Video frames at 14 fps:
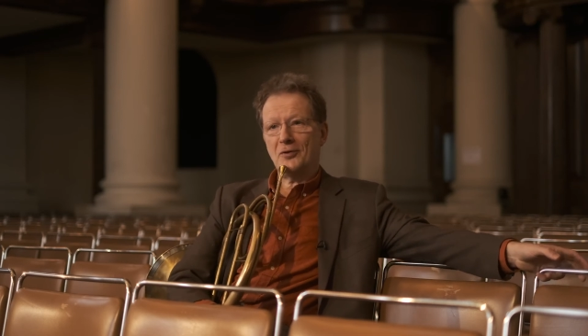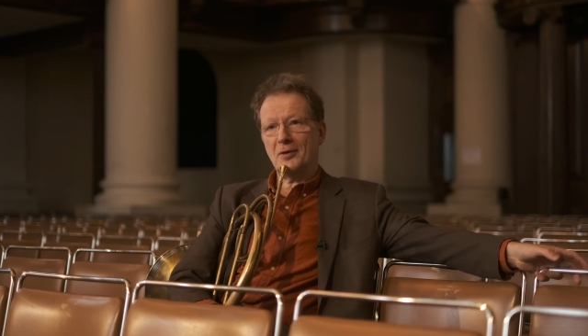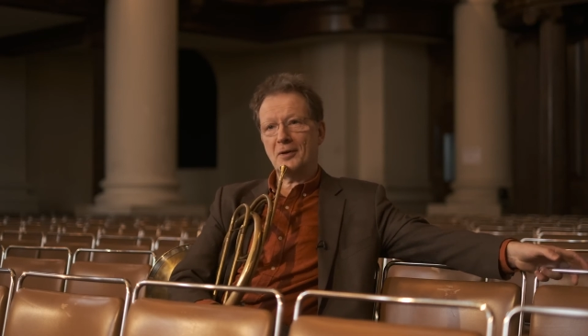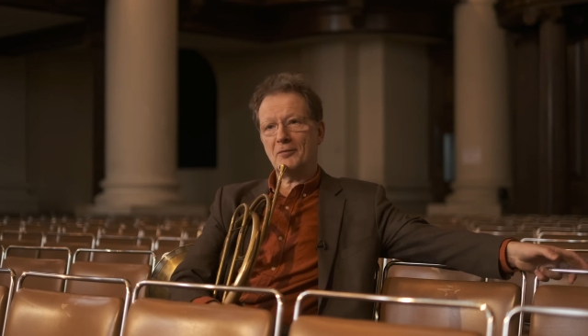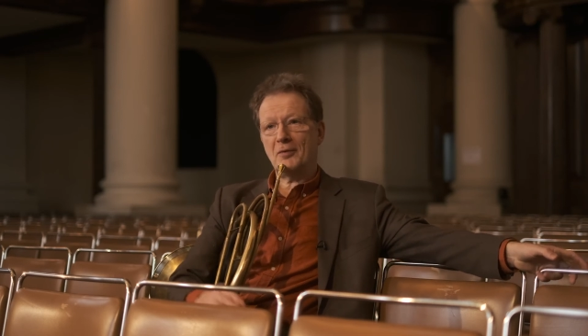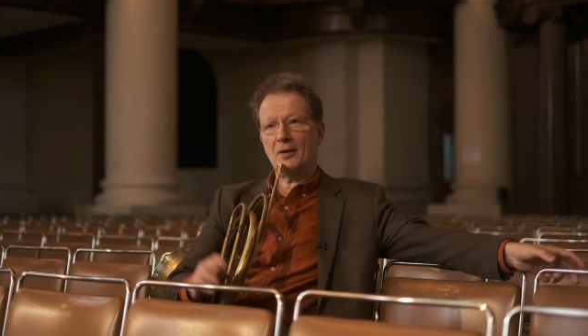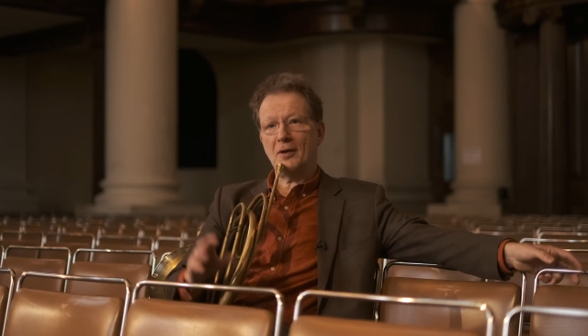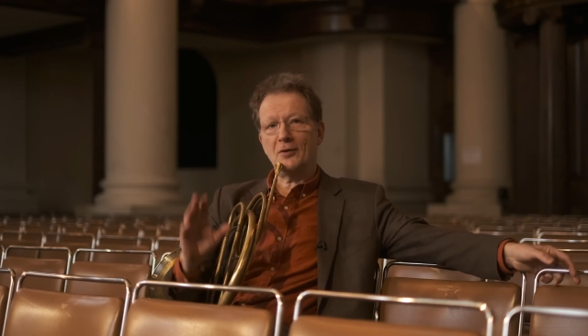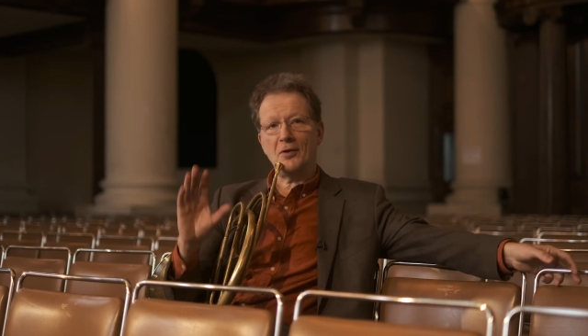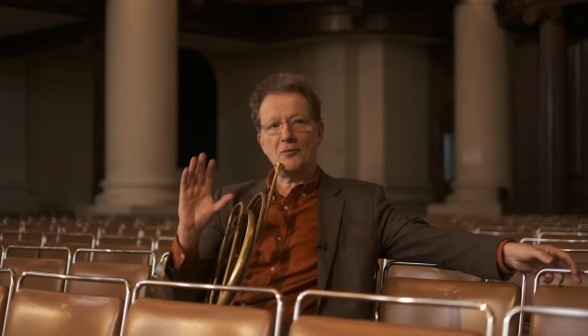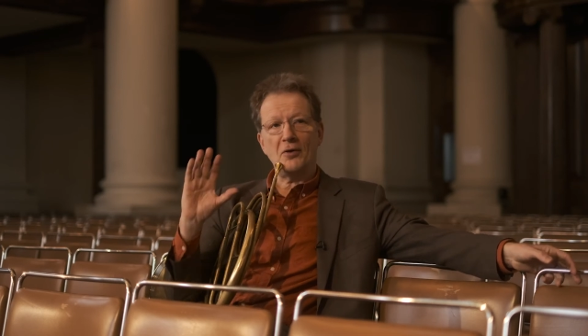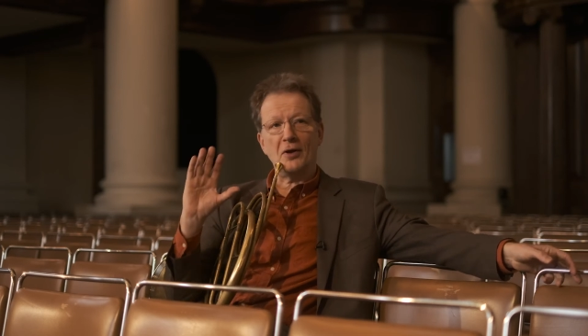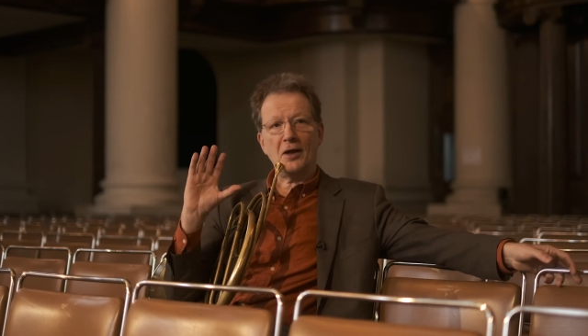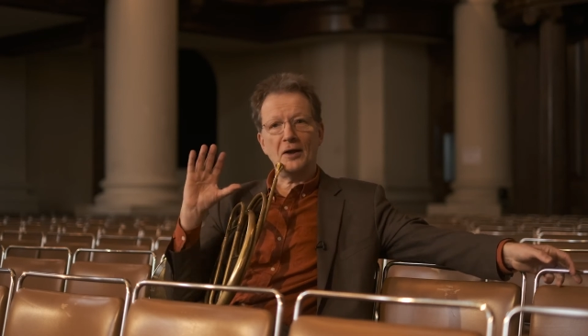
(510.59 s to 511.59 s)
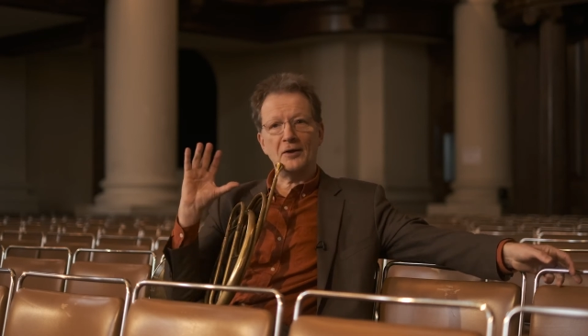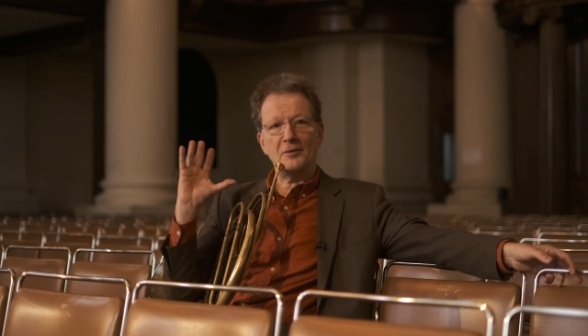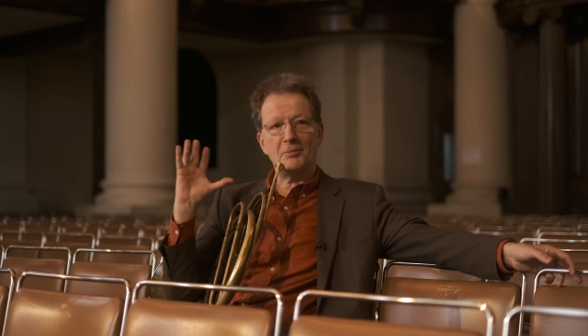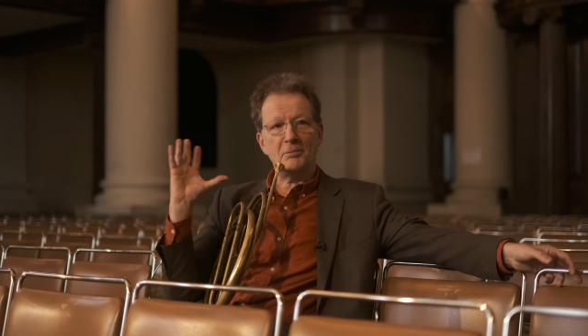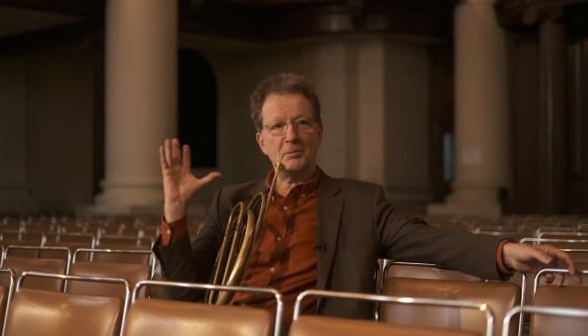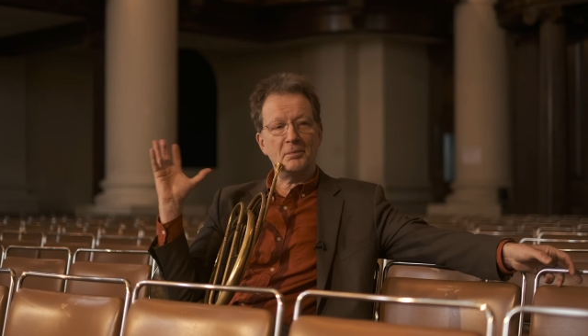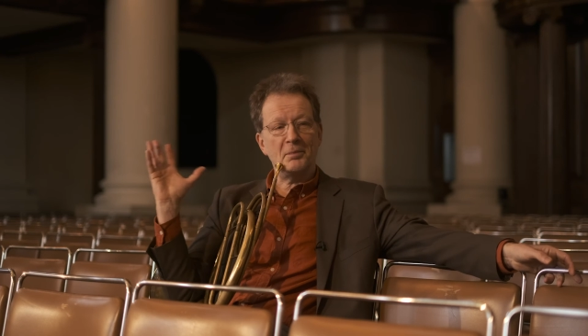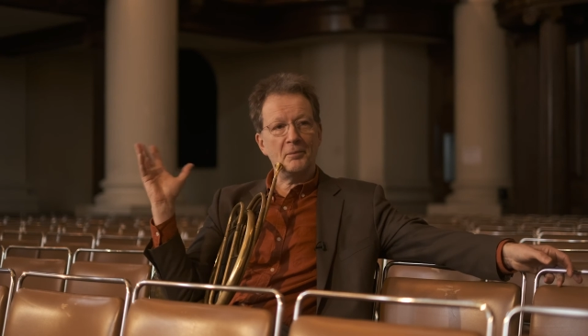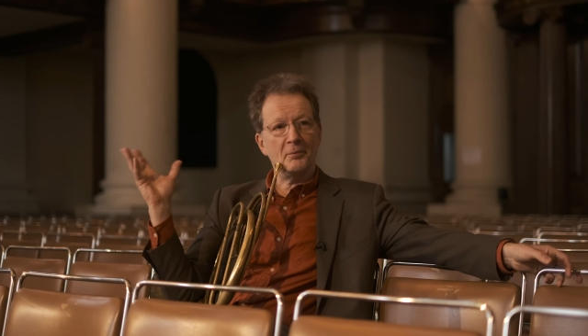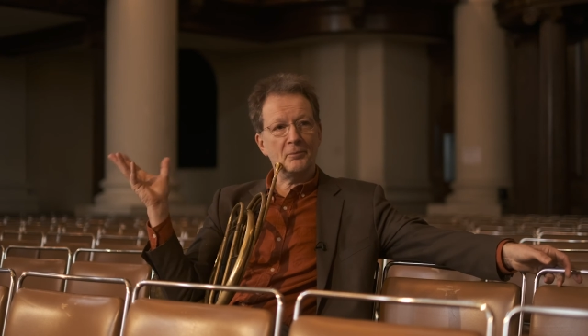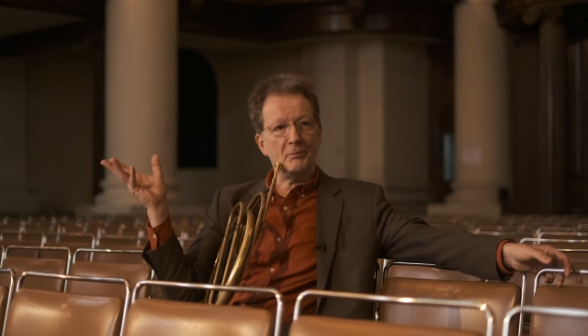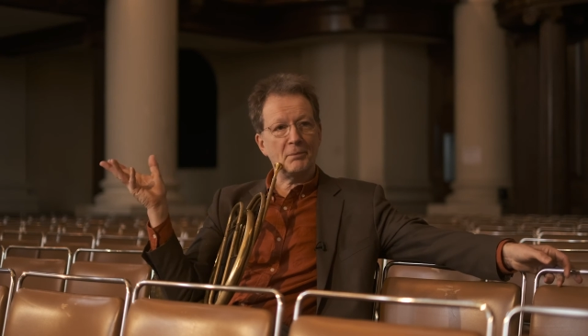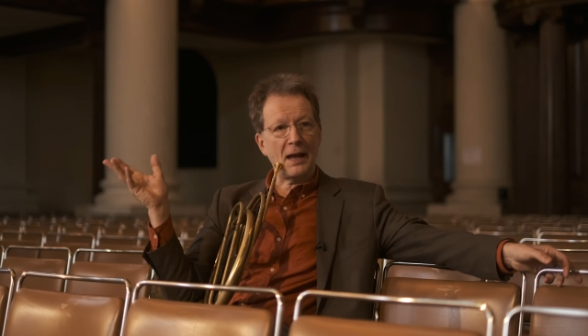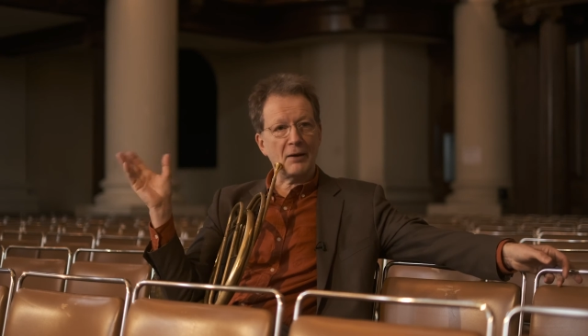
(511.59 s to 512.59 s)
to have a different coloured
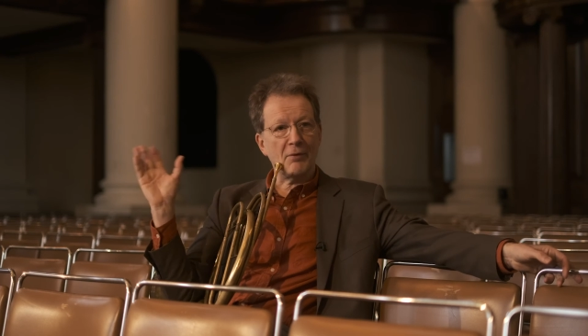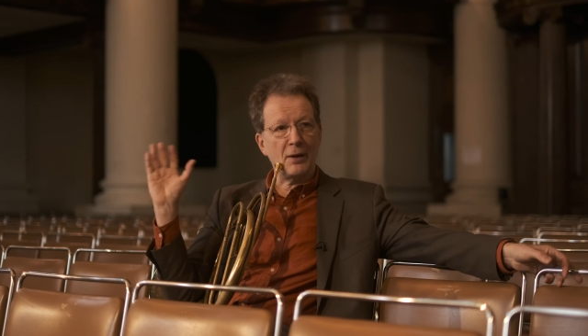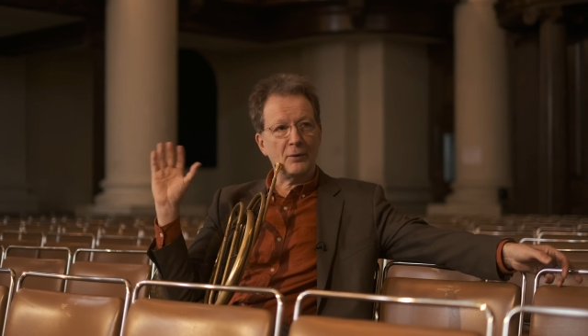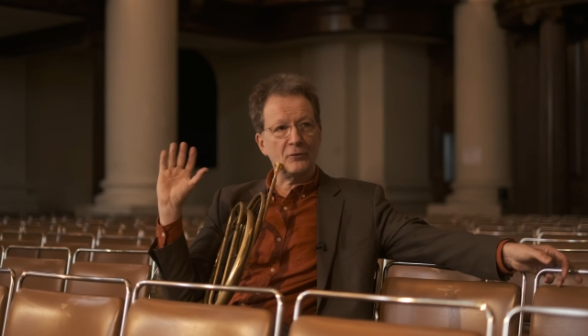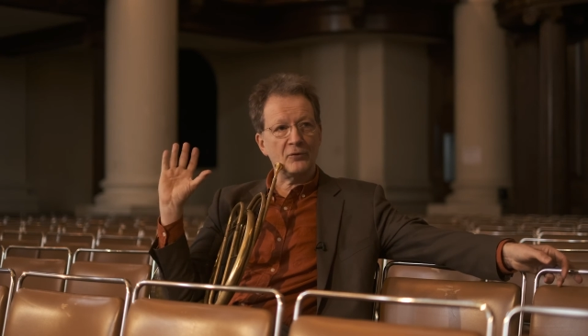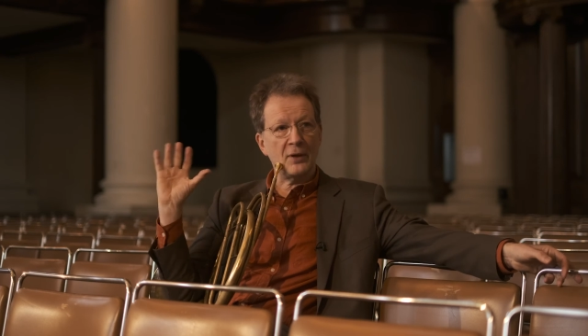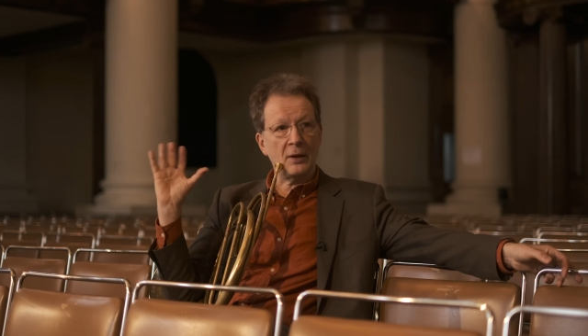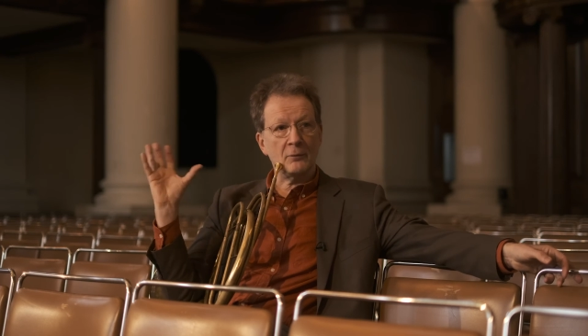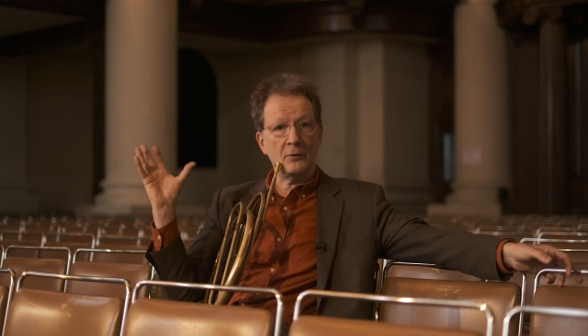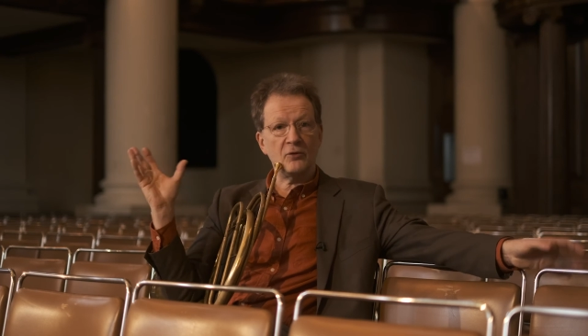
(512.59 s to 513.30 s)
background sound.